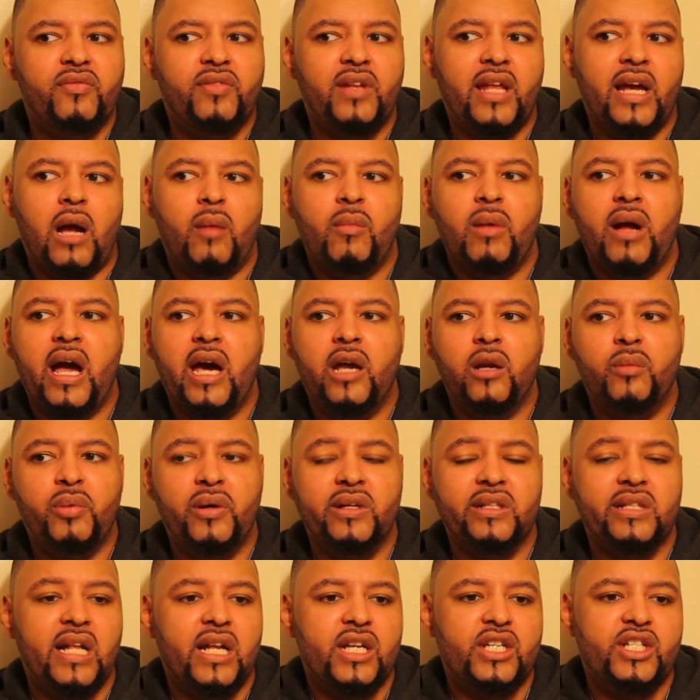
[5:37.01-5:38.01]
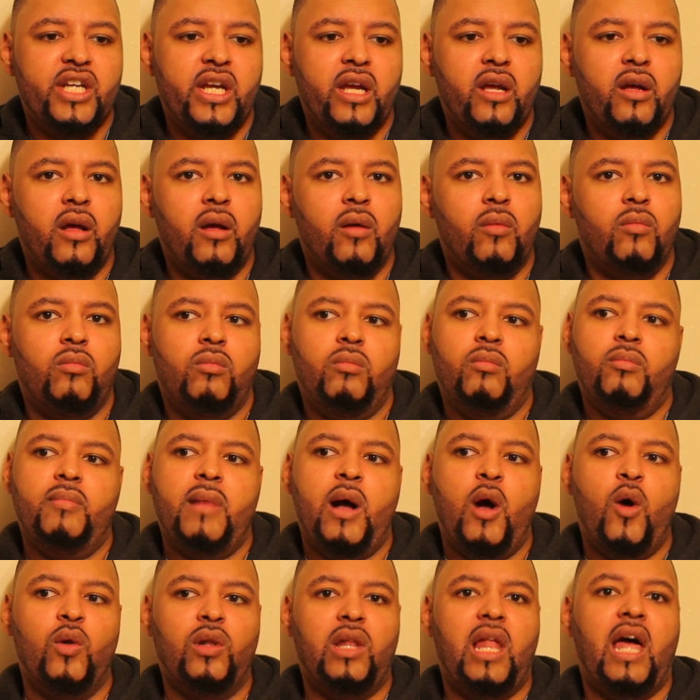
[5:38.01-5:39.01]
Like, I'm a kind of person, I share my
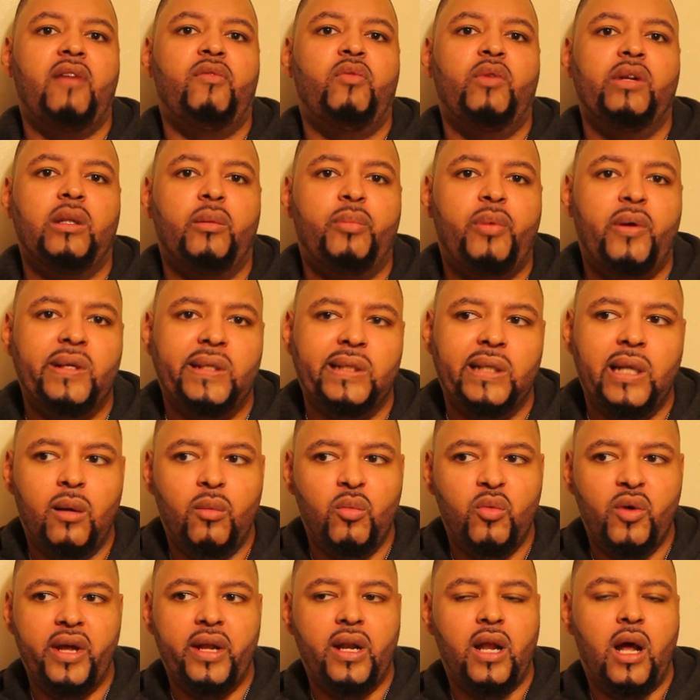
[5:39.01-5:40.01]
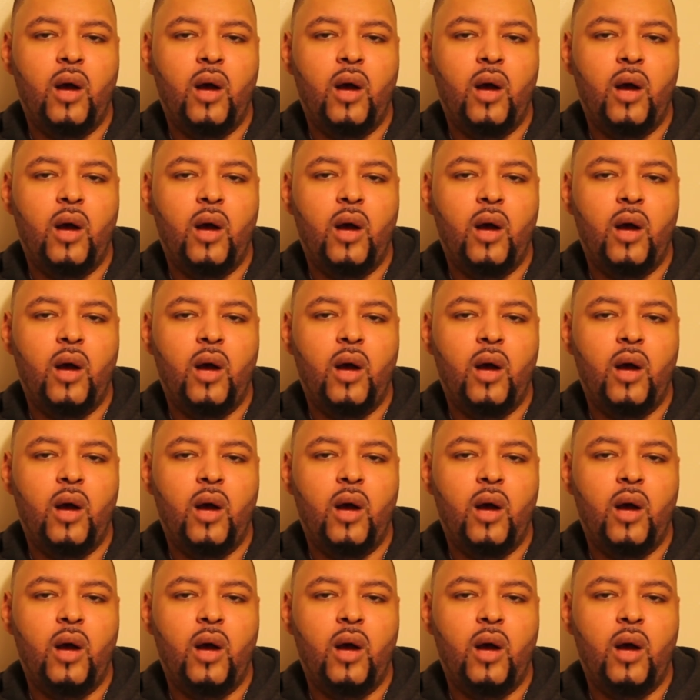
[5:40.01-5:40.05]
whole life with the person I'm with.